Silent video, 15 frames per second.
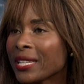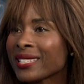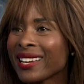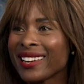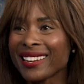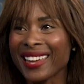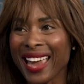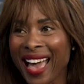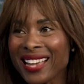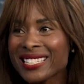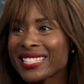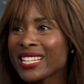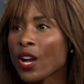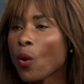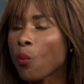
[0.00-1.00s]
is
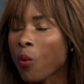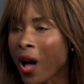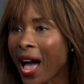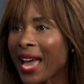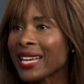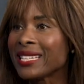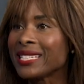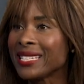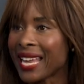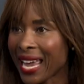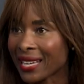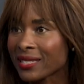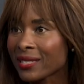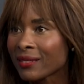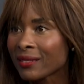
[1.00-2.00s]
casting a wide
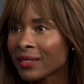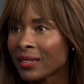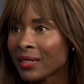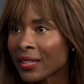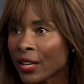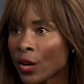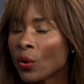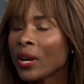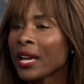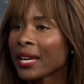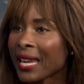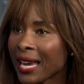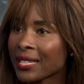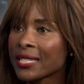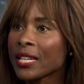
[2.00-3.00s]
net you know,
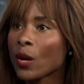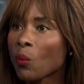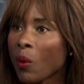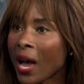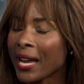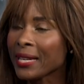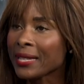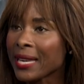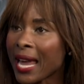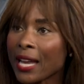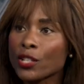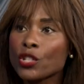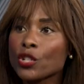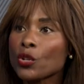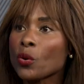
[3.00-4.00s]
casting a wide
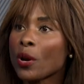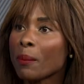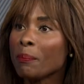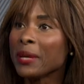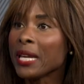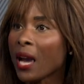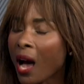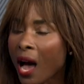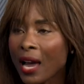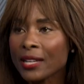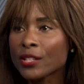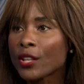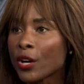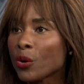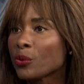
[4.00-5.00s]
net to
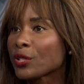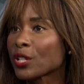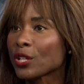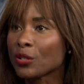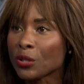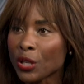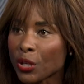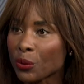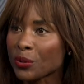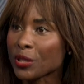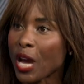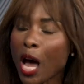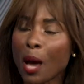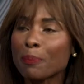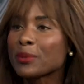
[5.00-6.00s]
beyond those, you know,
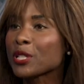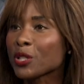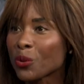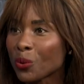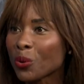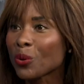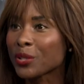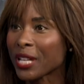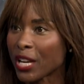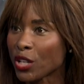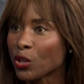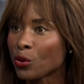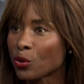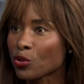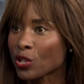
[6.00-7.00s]
top schools that
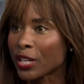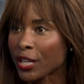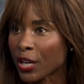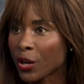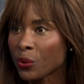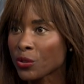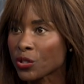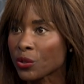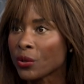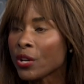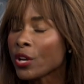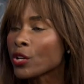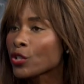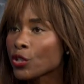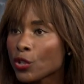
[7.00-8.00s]
you usually go to,
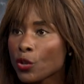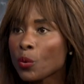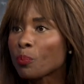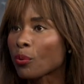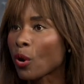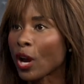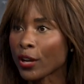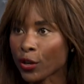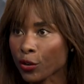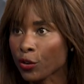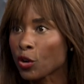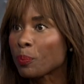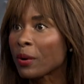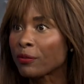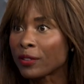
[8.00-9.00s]
to broader
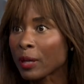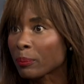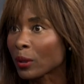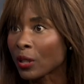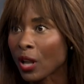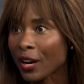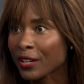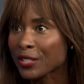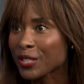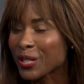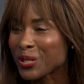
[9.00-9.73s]
group of liberal arts